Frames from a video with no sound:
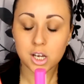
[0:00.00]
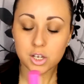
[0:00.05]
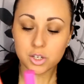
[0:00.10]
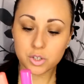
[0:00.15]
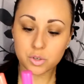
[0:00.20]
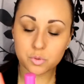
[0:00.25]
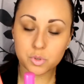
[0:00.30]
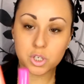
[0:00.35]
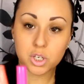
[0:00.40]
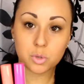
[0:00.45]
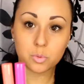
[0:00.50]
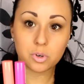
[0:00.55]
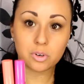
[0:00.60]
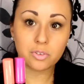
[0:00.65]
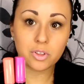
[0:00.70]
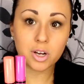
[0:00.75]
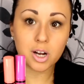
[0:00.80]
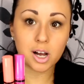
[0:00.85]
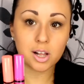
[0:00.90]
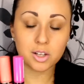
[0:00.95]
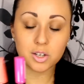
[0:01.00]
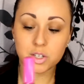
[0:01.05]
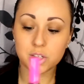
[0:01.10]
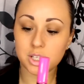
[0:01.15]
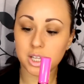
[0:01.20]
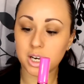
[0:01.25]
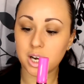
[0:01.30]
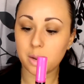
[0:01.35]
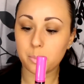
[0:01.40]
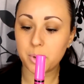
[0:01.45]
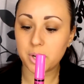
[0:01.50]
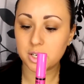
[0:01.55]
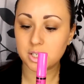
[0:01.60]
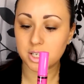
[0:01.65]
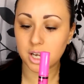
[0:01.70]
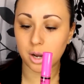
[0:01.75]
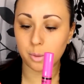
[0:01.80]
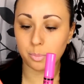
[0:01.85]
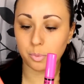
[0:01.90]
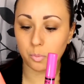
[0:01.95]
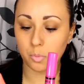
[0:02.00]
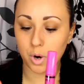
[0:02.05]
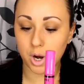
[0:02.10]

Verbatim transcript: So two of the colors that I picked up